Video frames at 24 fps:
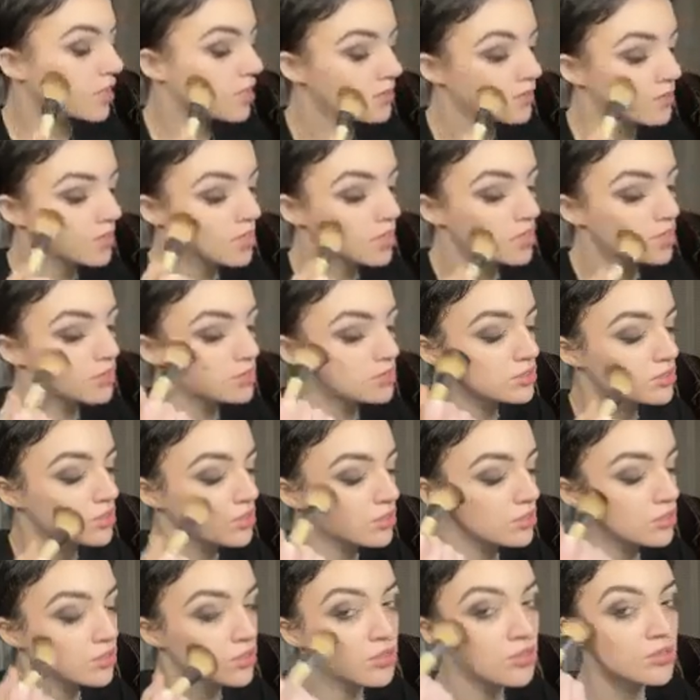like in a
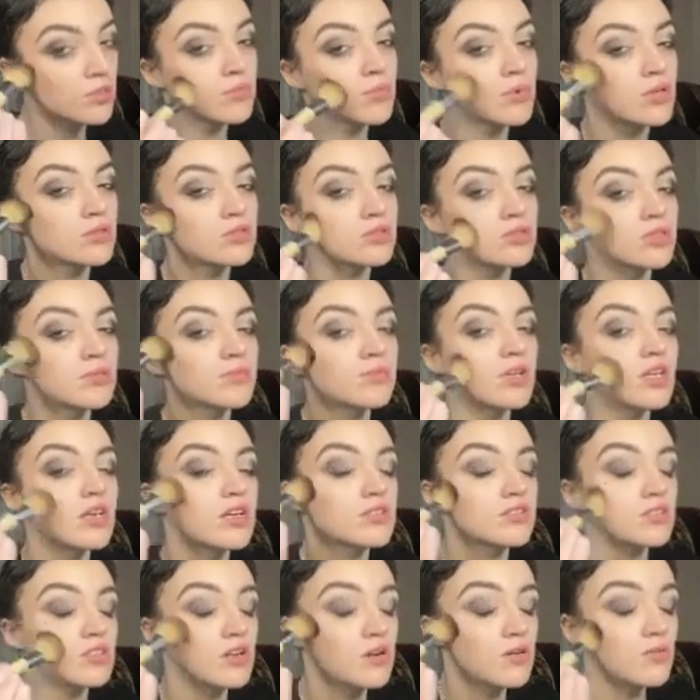circular motion, because
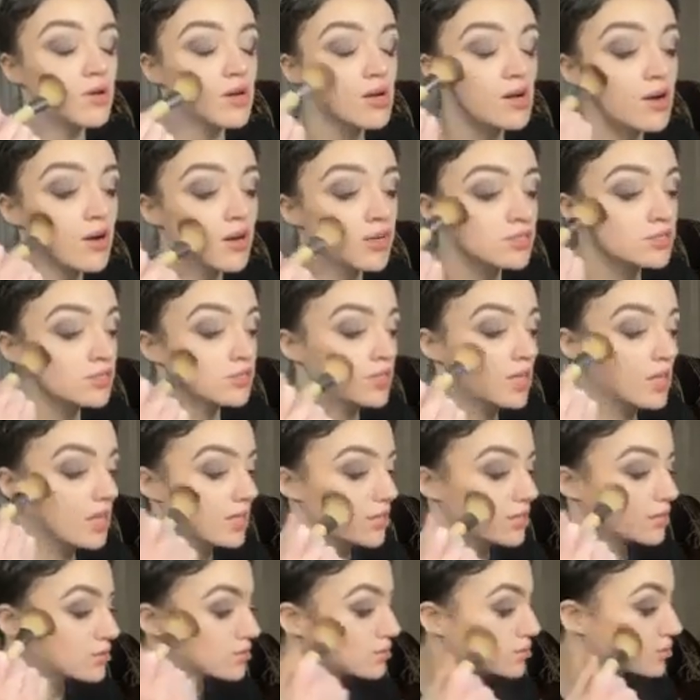you don't want harsh
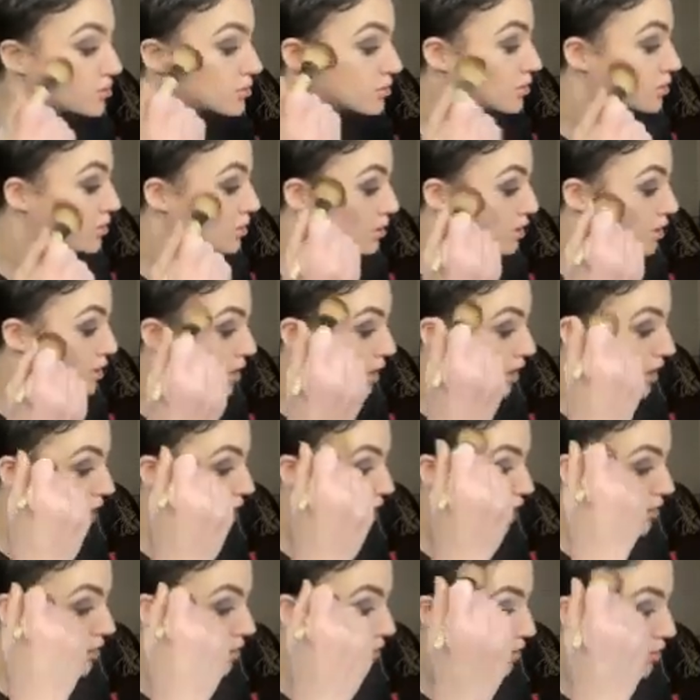lines
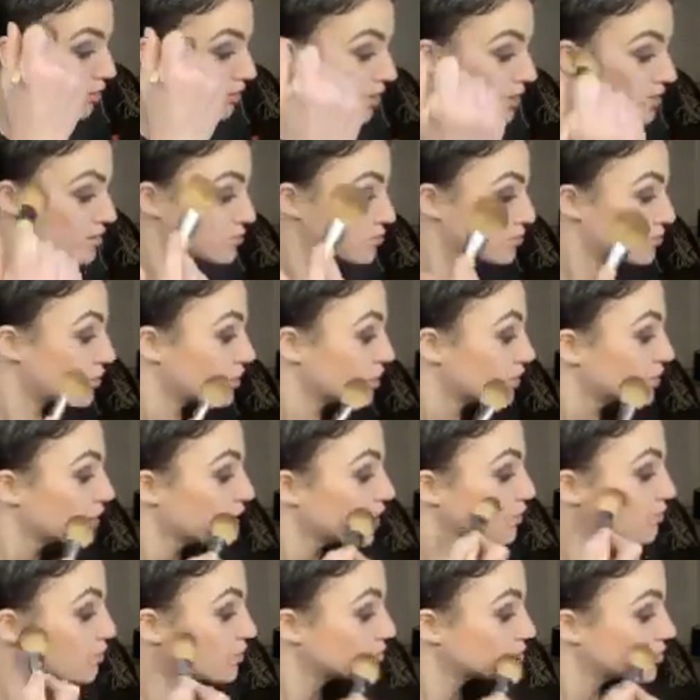at all. That's one
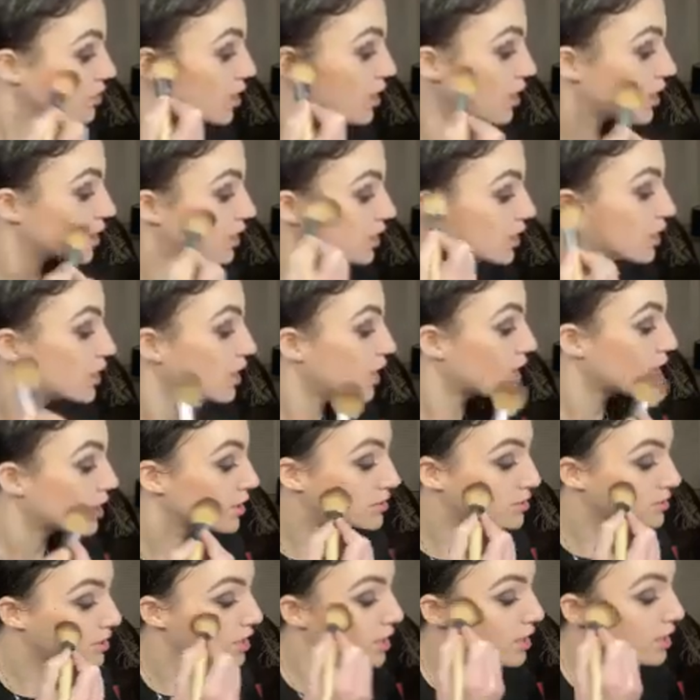thing we're trying not
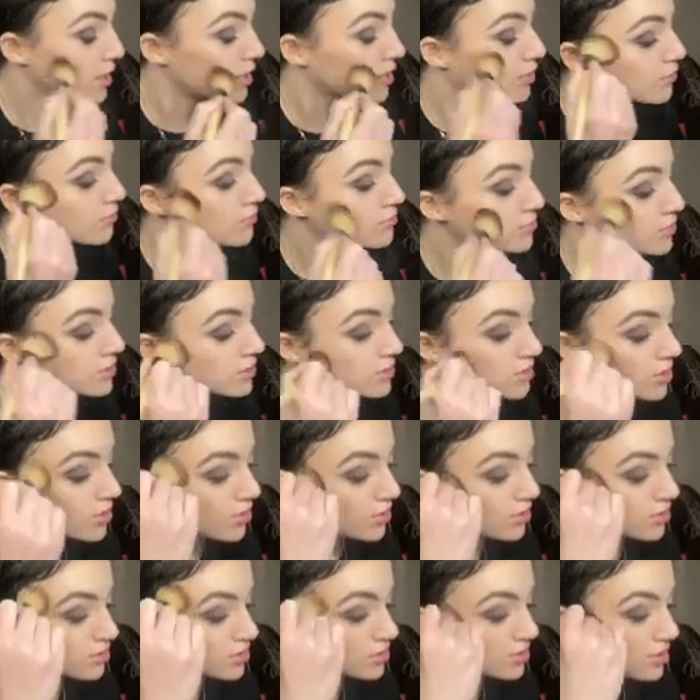to have, is
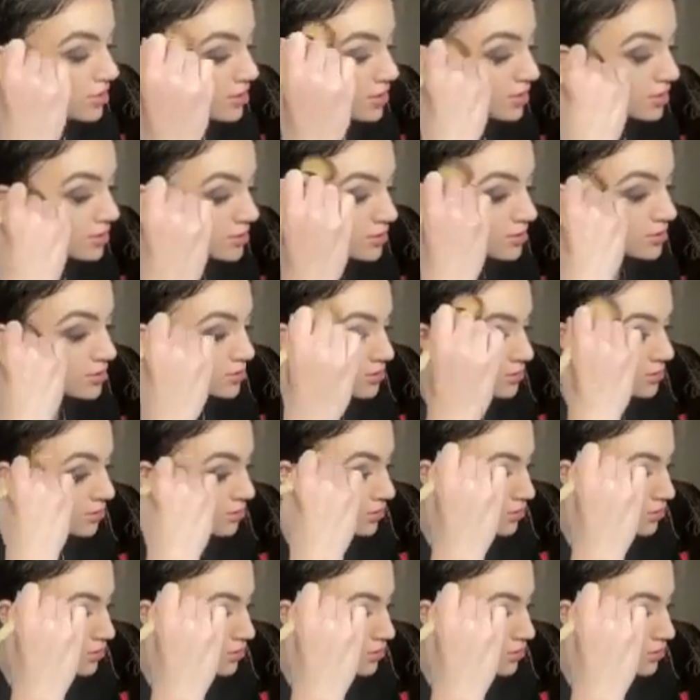harsh lines.